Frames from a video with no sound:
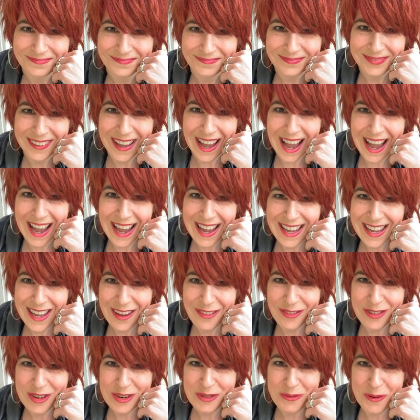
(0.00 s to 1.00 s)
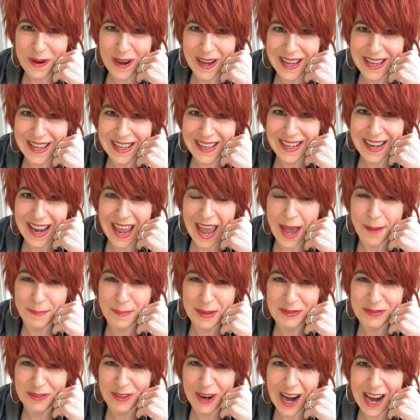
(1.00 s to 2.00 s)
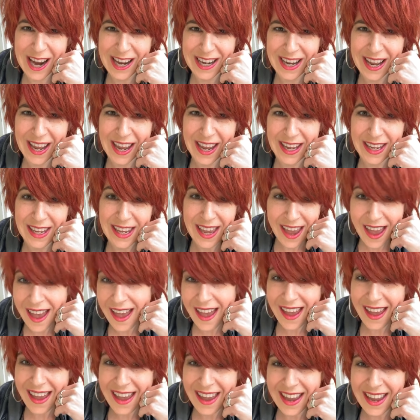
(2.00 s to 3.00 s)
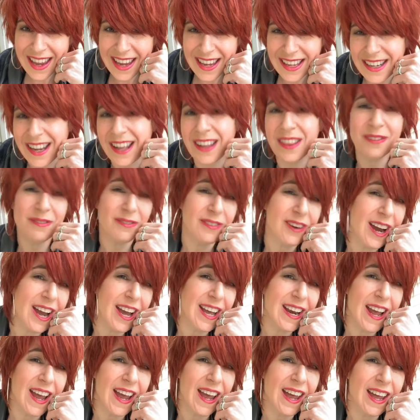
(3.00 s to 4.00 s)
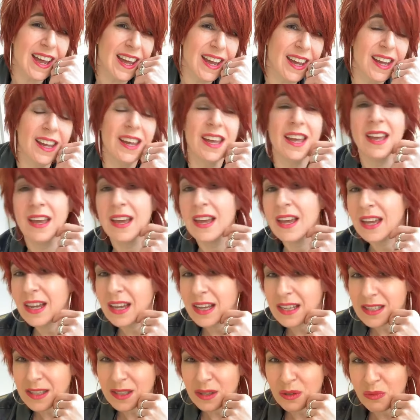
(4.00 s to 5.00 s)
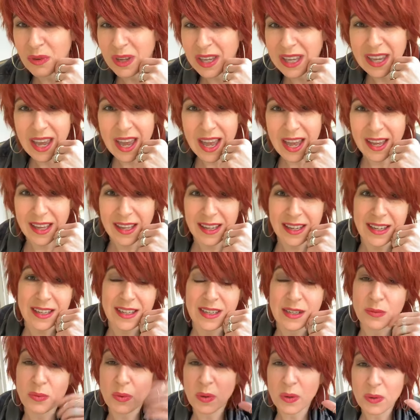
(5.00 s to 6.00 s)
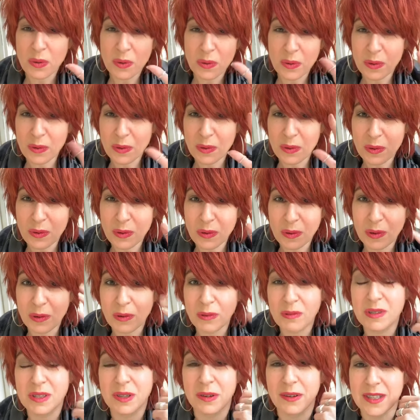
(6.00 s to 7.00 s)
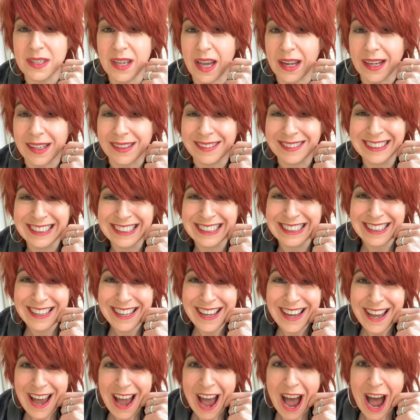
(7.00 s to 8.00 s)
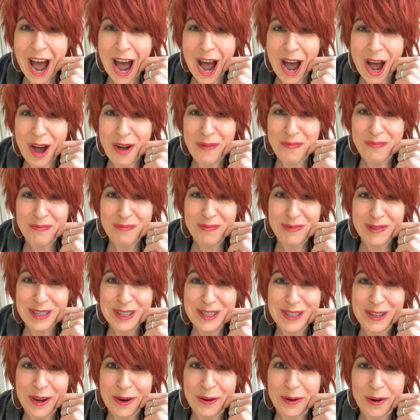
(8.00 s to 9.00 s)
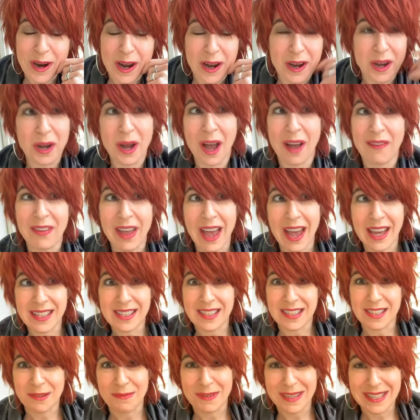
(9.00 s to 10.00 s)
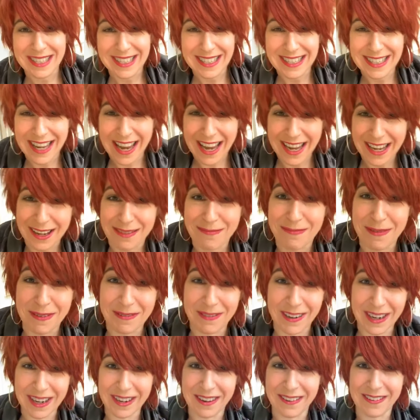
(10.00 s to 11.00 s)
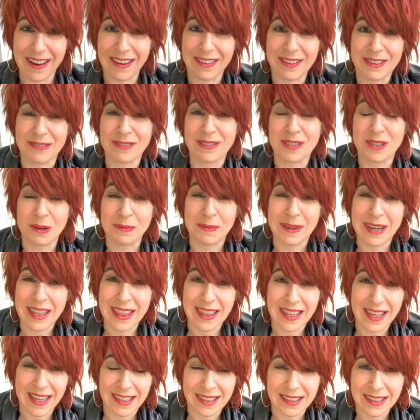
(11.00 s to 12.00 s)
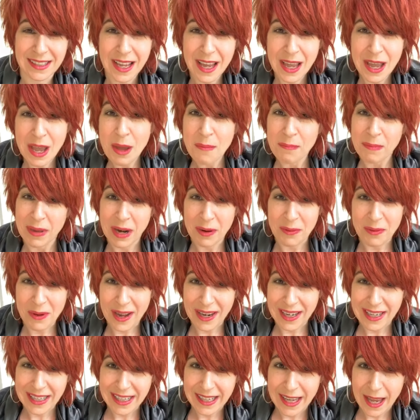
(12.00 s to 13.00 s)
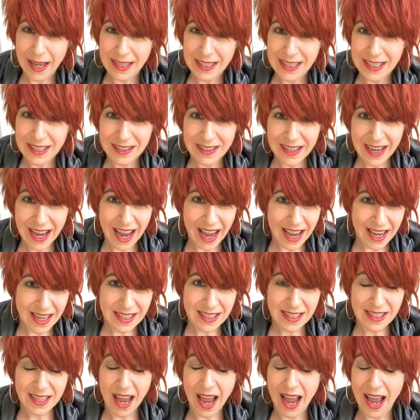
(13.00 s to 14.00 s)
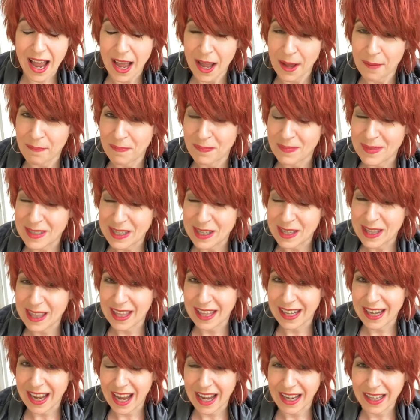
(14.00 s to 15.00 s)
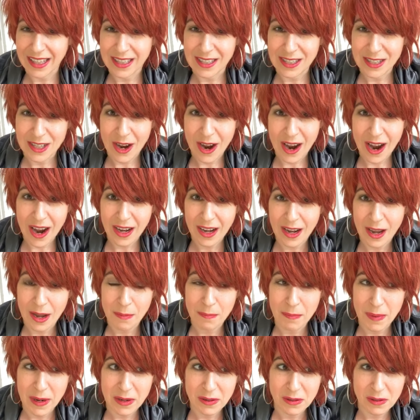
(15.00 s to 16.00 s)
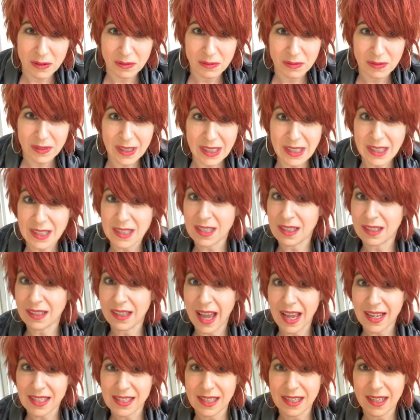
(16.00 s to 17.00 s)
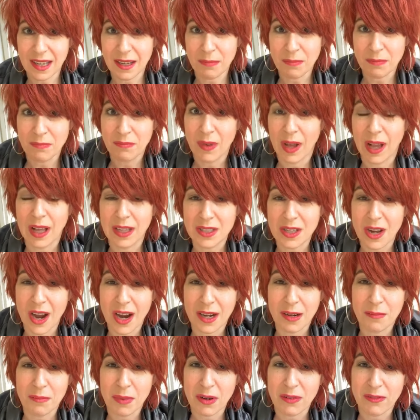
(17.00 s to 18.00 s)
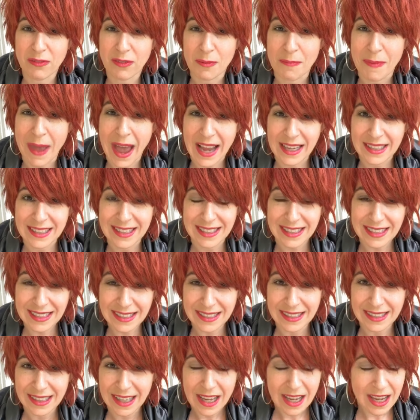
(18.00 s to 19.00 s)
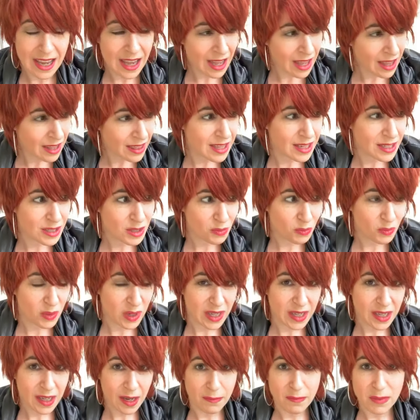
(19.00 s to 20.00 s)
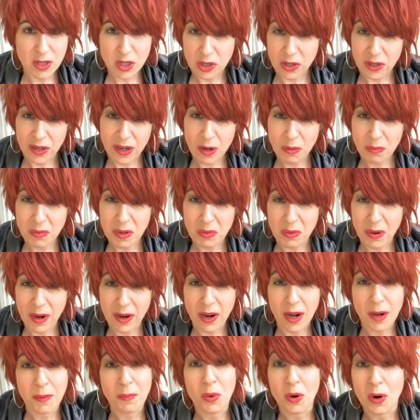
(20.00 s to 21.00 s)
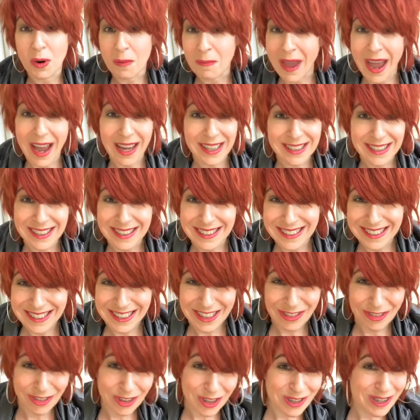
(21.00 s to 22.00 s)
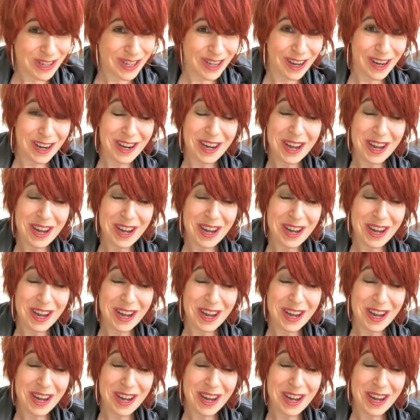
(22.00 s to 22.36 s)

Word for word: Hi, everyone. Happy Friday. Yay, another Friday. It's the weekend. Woo! So exciting. Um, so oh, I've had such a busy day. I've been running around doing so many things, but I wanted to get to you guys um, so that I could talk about, this is the last thing I'll, I'll talk about for Maxis this week. I'm sure I'll be wearing more Maxis in the future,